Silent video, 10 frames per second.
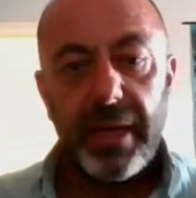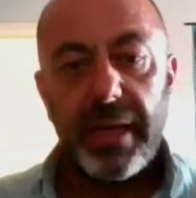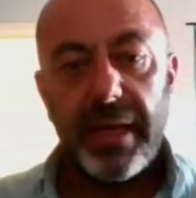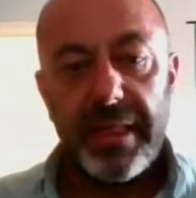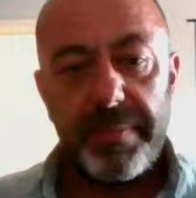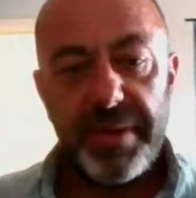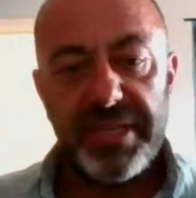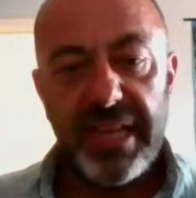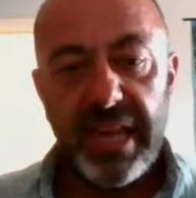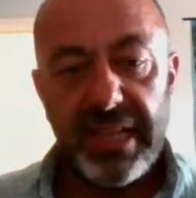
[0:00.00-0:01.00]

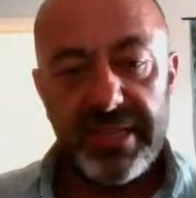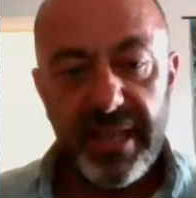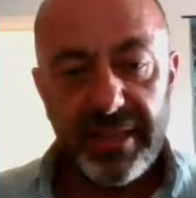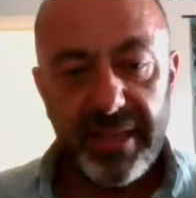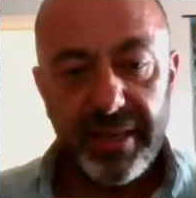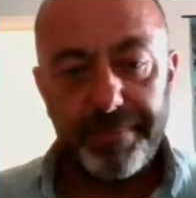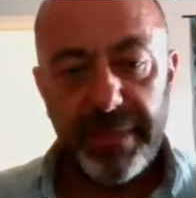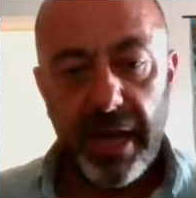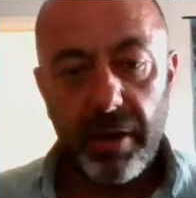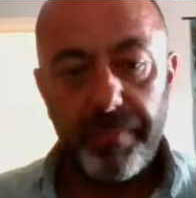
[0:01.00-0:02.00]
prescaler setting.
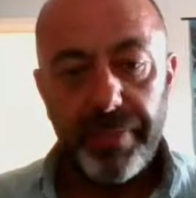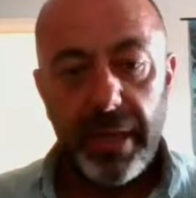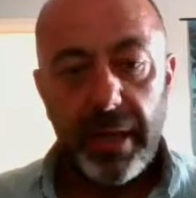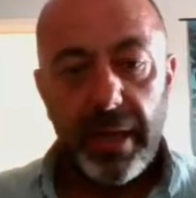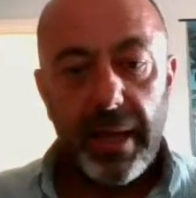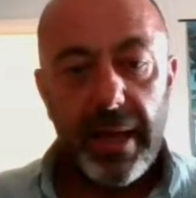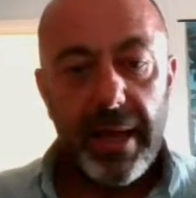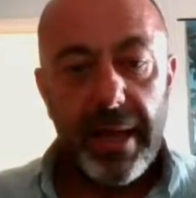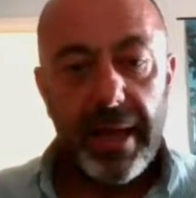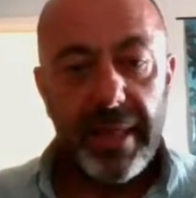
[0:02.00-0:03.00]
Now,
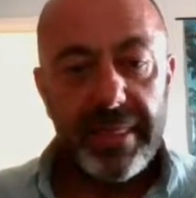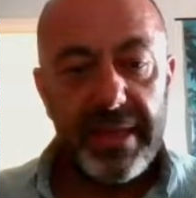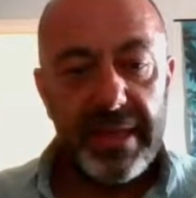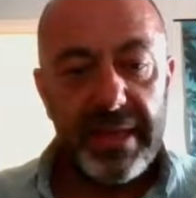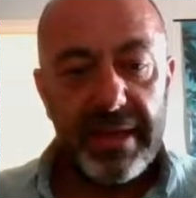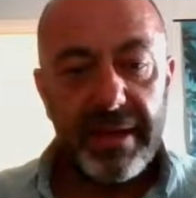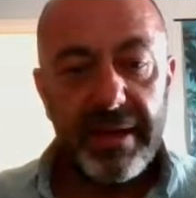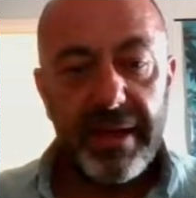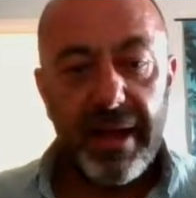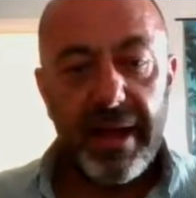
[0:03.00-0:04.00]
the
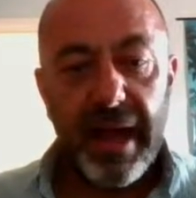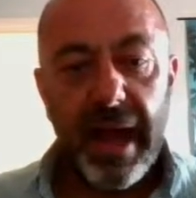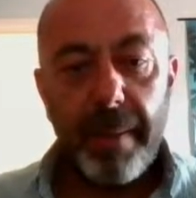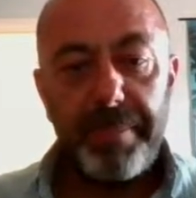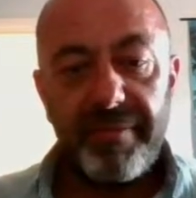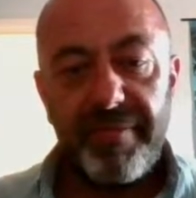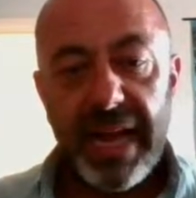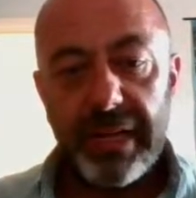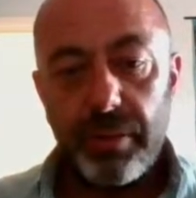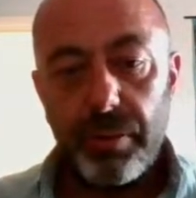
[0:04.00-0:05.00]
upper
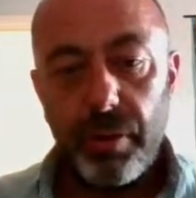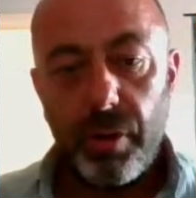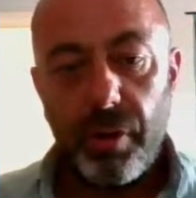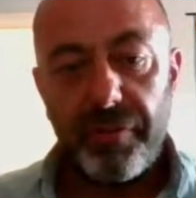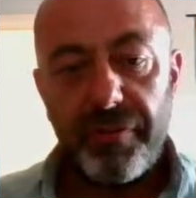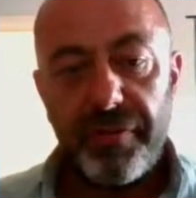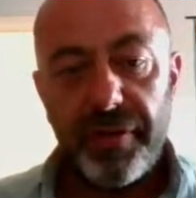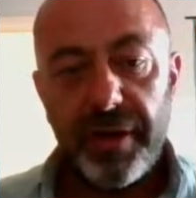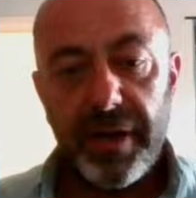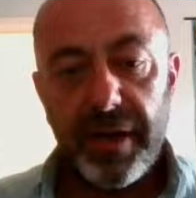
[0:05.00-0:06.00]
value of
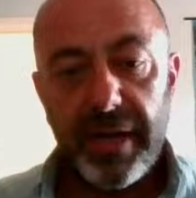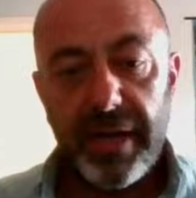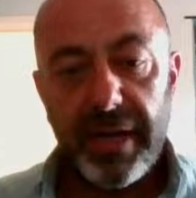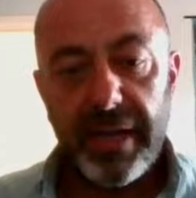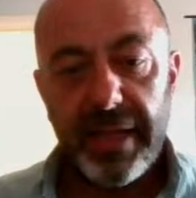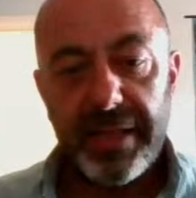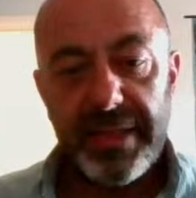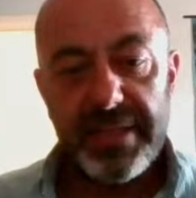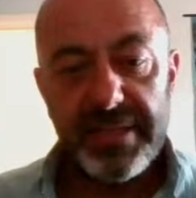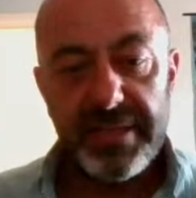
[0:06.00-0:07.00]

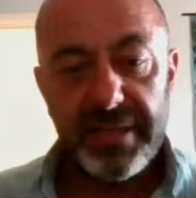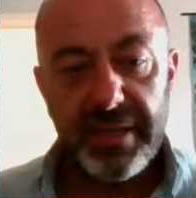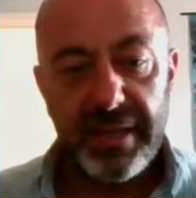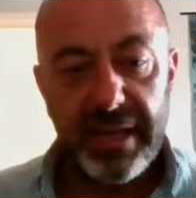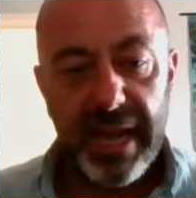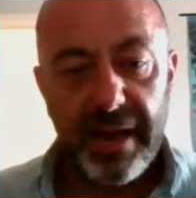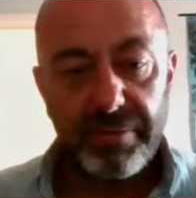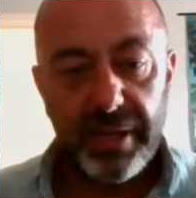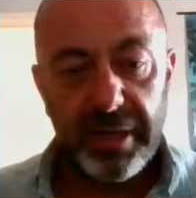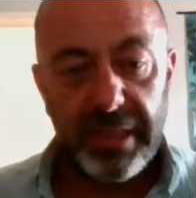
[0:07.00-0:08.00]
this
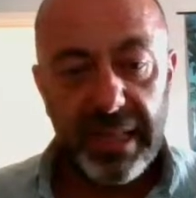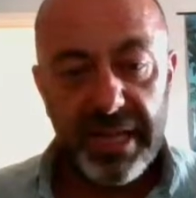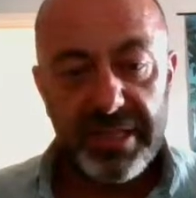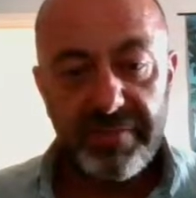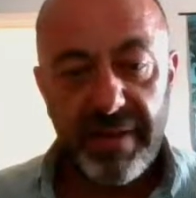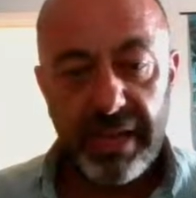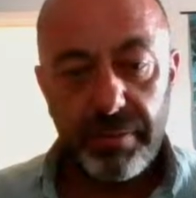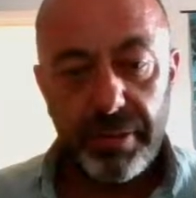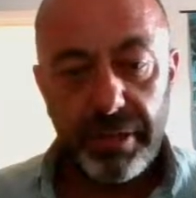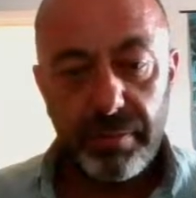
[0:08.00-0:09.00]
counter, the last
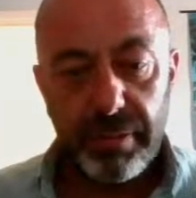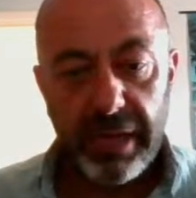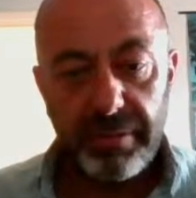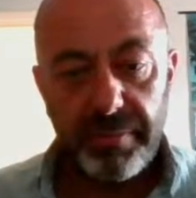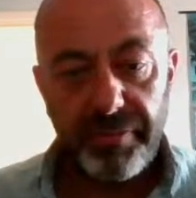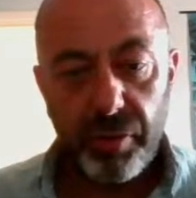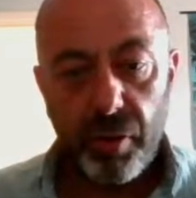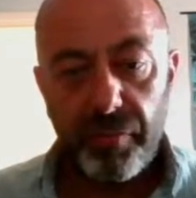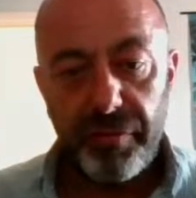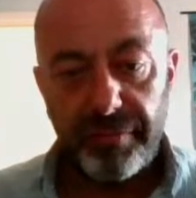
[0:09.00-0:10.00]
value it will count before
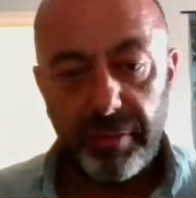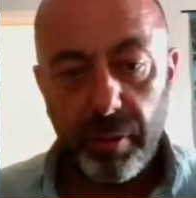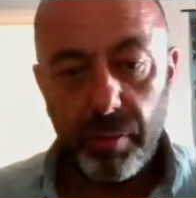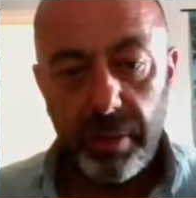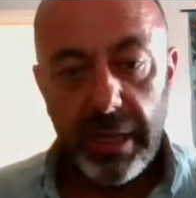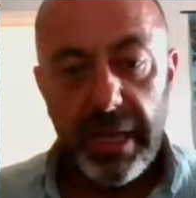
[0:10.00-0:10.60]
overflow,